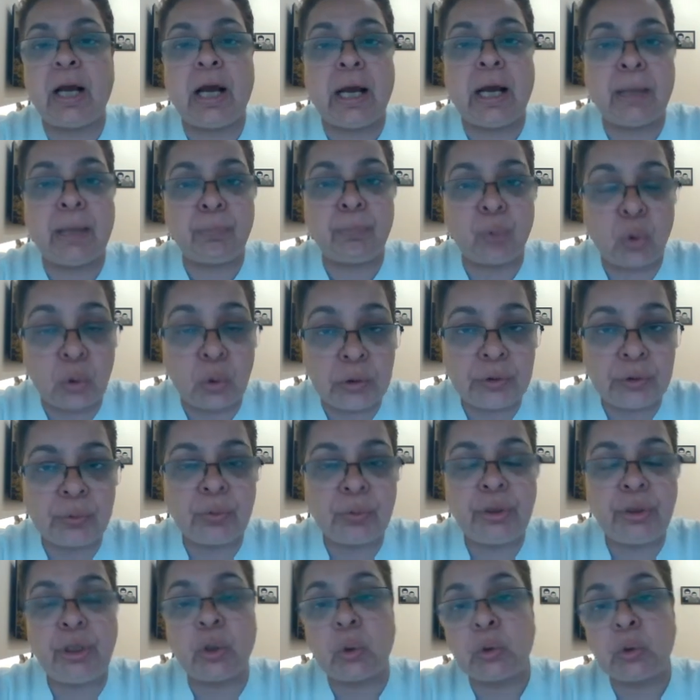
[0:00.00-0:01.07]
I'm also
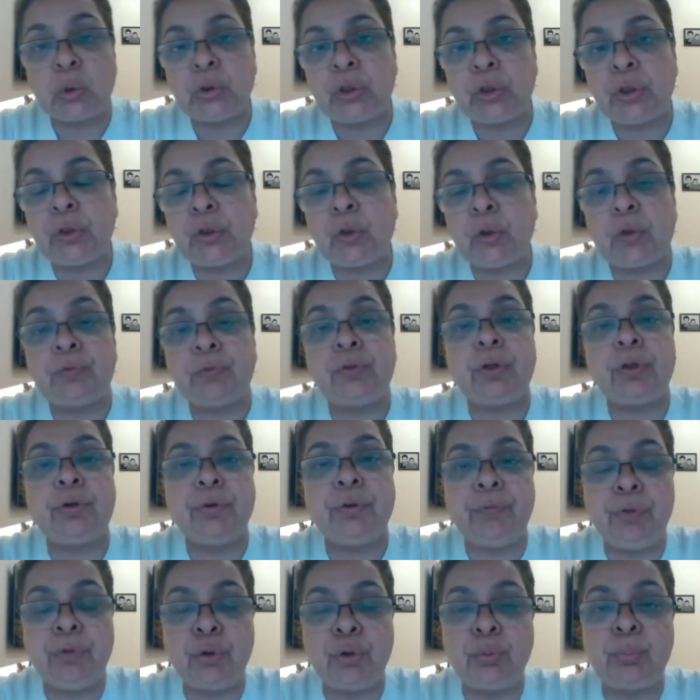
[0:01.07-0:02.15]
the author of the
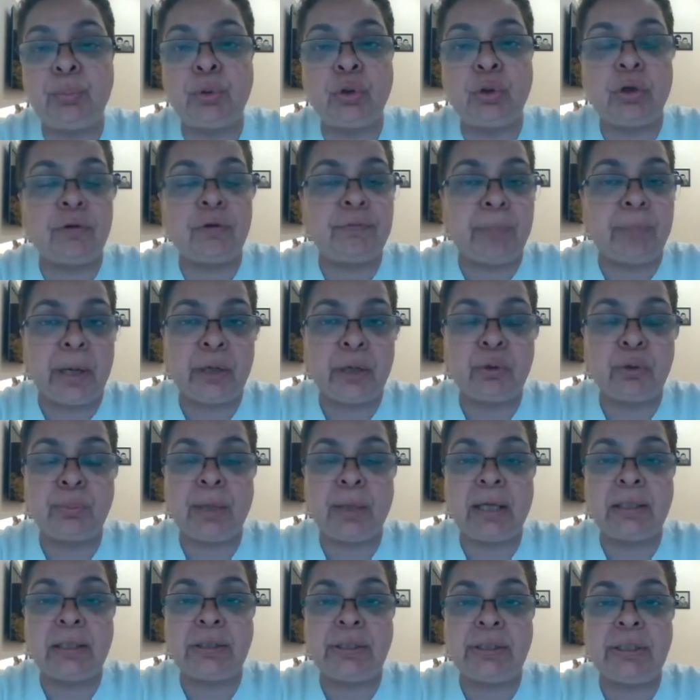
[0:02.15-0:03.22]
review book of
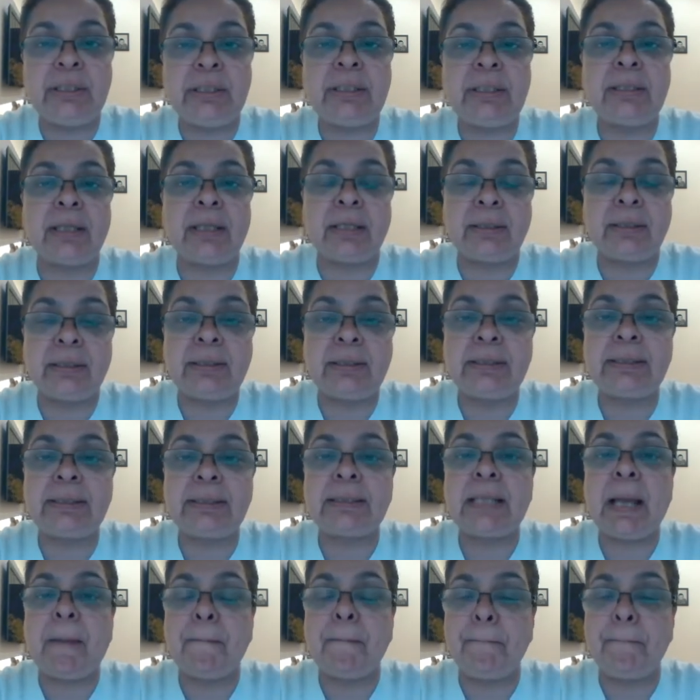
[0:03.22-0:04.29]
microbiology, that
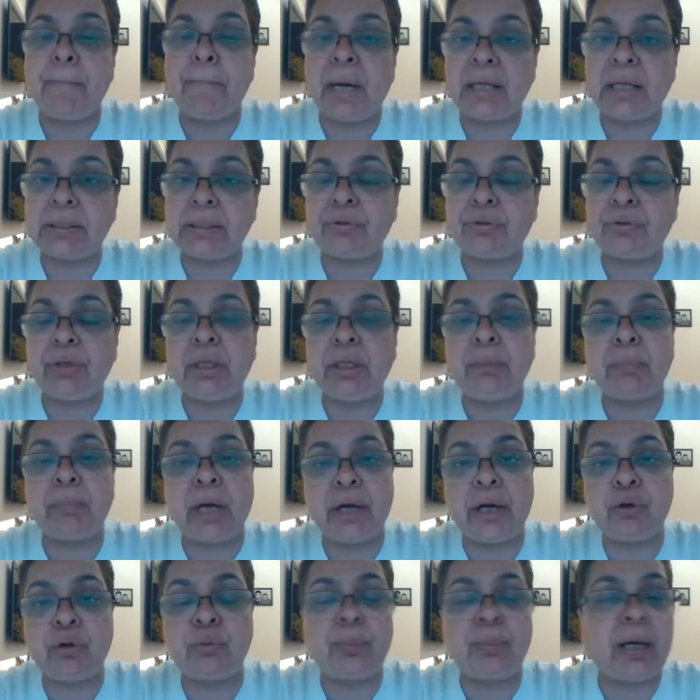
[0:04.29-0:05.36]
is Mastering
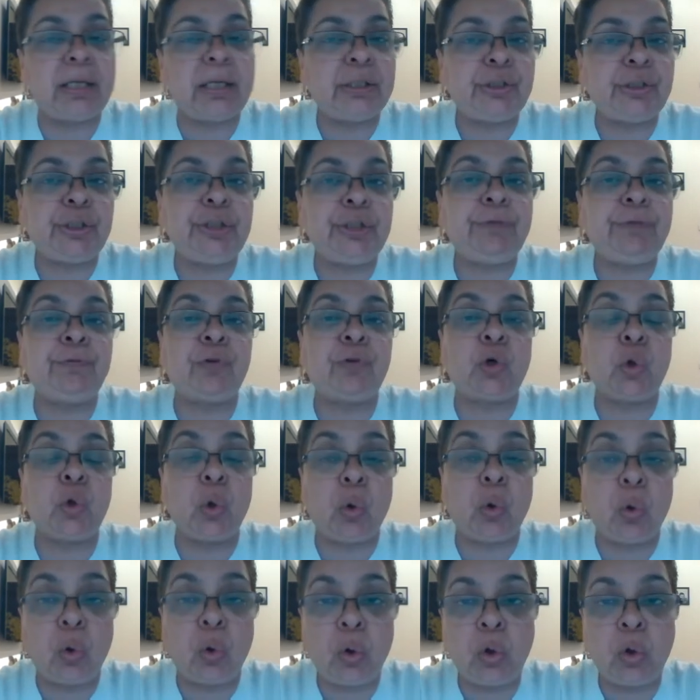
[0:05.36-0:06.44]
Microbiology for
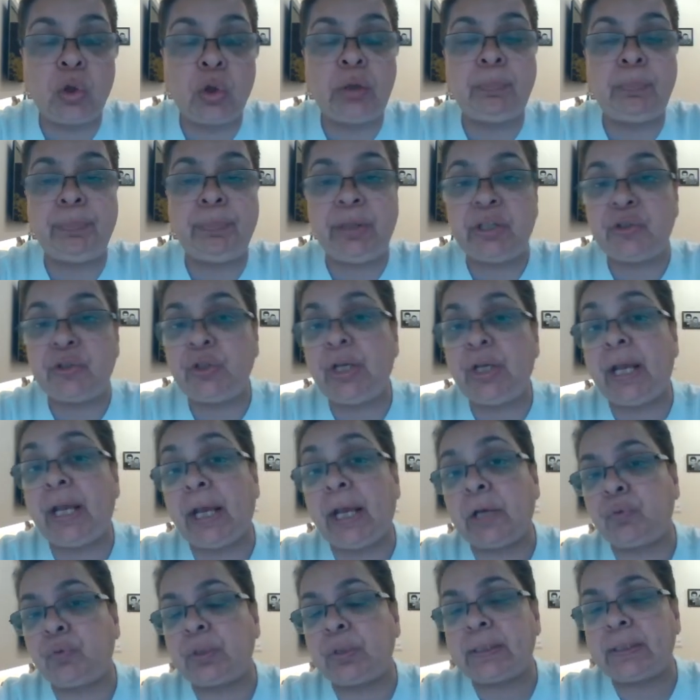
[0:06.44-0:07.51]
all PG
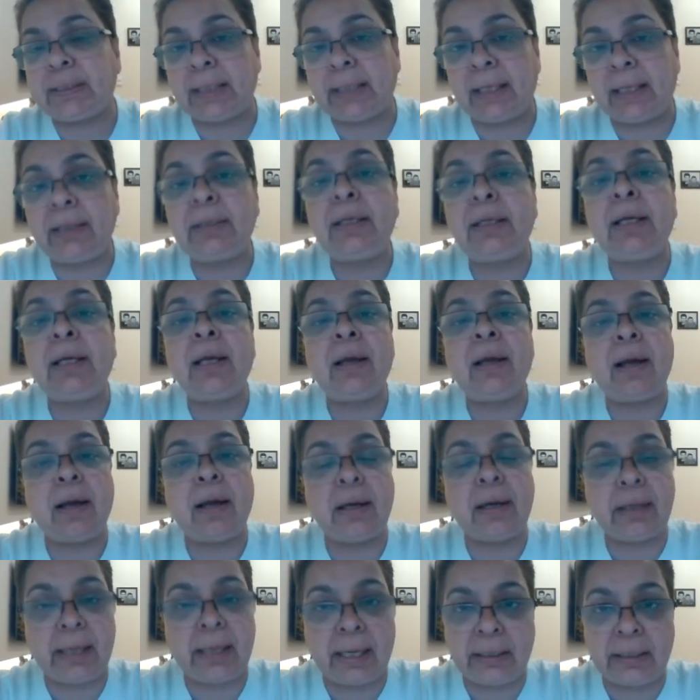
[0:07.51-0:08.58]
entrants and
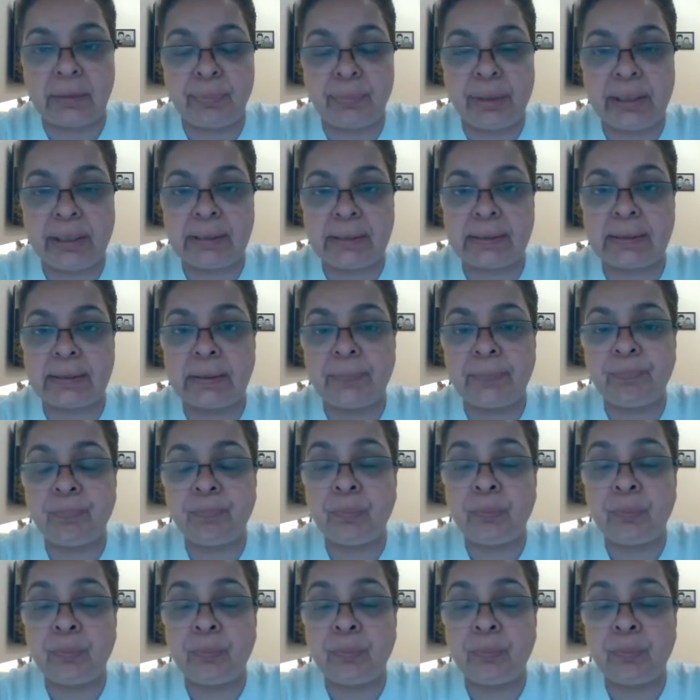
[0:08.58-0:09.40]
academics.